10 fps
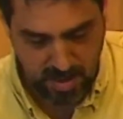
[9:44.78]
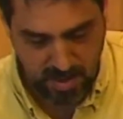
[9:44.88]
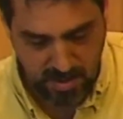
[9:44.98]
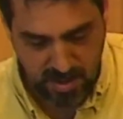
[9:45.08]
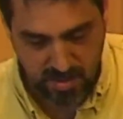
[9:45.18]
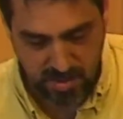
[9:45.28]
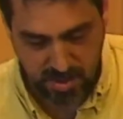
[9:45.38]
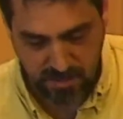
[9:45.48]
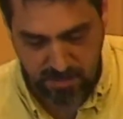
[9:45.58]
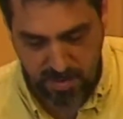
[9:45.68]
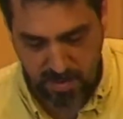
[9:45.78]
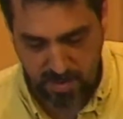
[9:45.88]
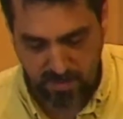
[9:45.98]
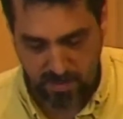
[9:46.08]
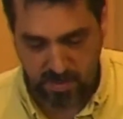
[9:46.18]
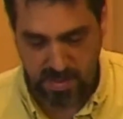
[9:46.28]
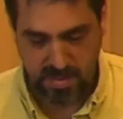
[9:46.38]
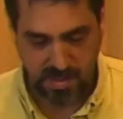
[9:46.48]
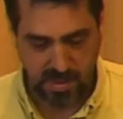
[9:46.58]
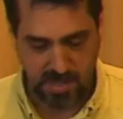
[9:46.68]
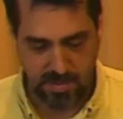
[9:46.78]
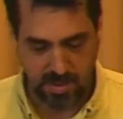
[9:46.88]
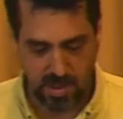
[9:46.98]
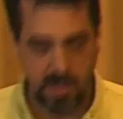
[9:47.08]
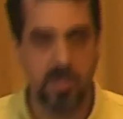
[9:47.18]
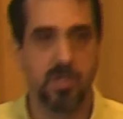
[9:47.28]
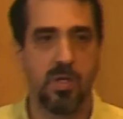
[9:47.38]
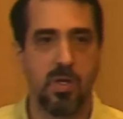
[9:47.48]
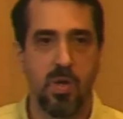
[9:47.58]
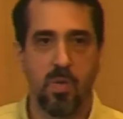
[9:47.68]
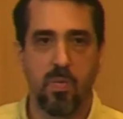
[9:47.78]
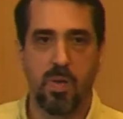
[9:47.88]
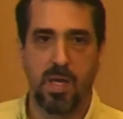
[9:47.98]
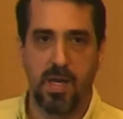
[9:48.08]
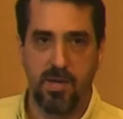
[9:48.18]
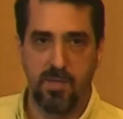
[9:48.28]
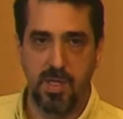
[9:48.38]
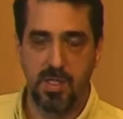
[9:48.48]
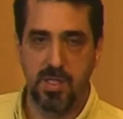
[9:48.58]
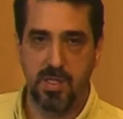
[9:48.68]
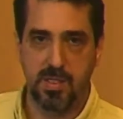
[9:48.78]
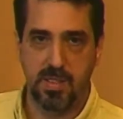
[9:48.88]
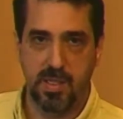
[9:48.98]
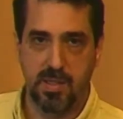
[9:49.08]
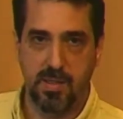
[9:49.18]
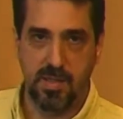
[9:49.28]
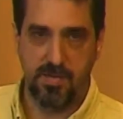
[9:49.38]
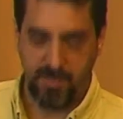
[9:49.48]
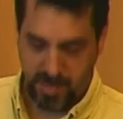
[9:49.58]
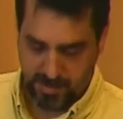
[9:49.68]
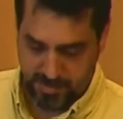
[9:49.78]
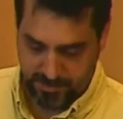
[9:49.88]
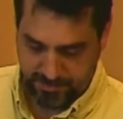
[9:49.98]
These are just a few of the ways that climate change will have a genocidal effect.